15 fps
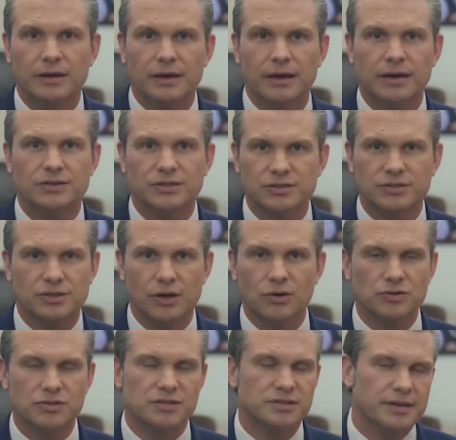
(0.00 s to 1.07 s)
and it just
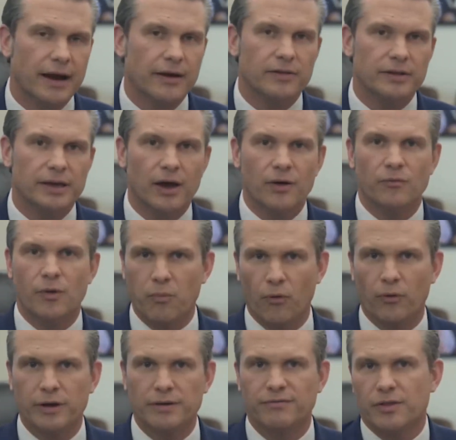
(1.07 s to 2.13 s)
goes entirely
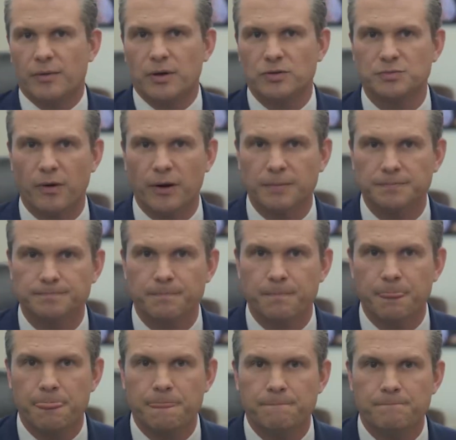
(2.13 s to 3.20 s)
unreported for the most part.
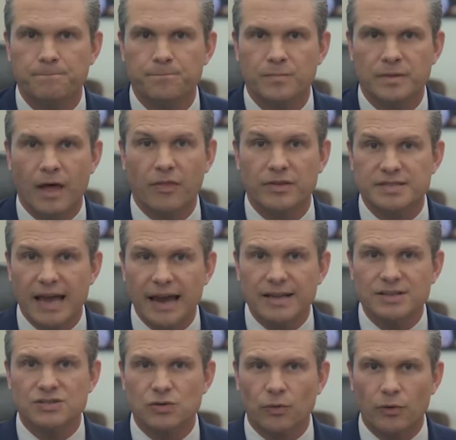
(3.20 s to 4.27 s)
Now, the
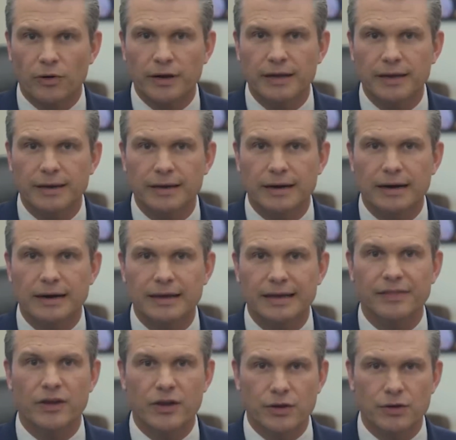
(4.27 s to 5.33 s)
second story
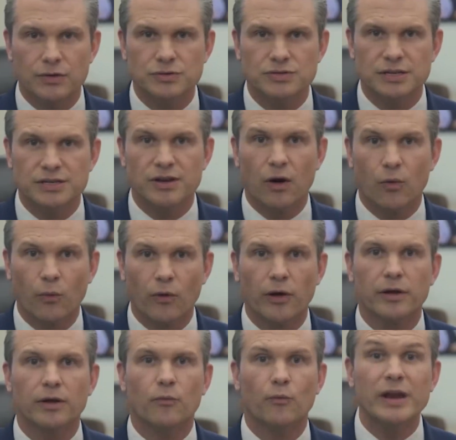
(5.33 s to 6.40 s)
in the news is our
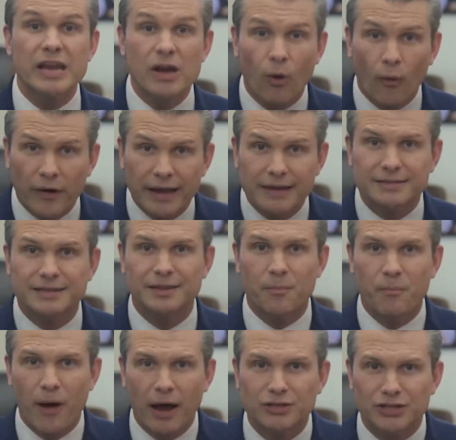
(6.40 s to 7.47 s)
work reorienting the
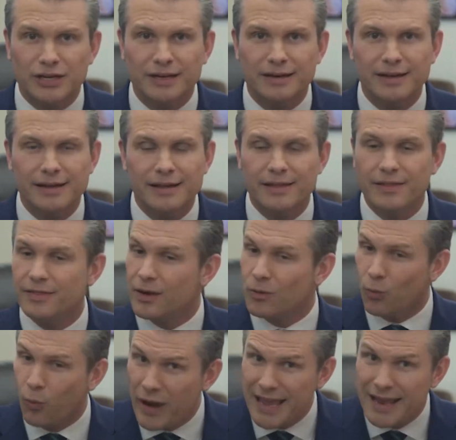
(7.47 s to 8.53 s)
budget that
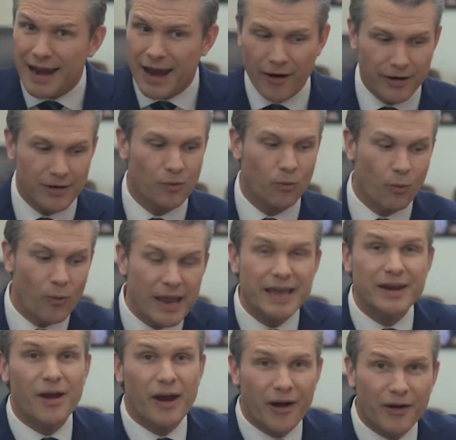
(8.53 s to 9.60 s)
we inherited. We
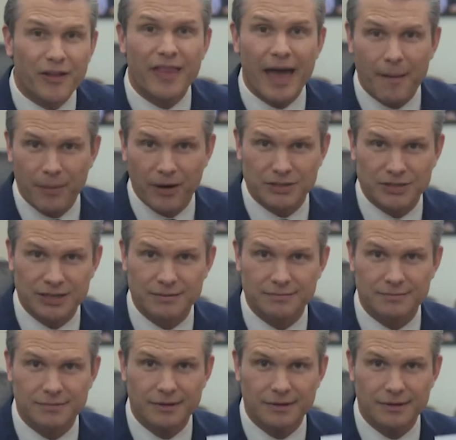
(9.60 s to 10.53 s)
inherited that budget